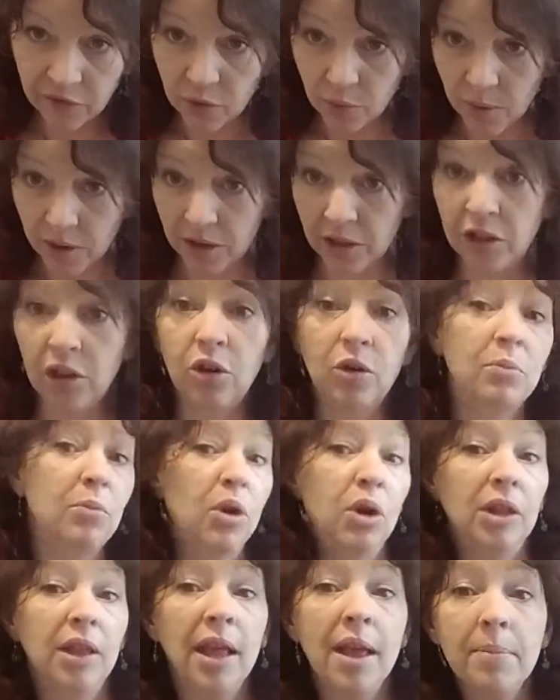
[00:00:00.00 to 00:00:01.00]
you want a little
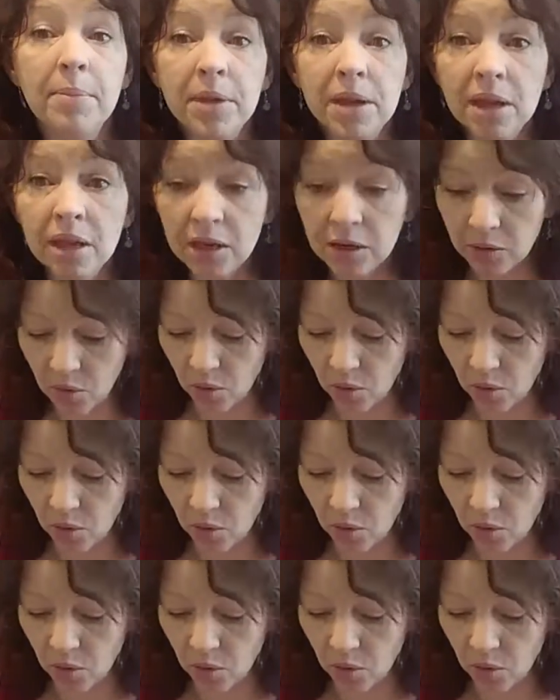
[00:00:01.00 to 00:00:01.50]
more lemon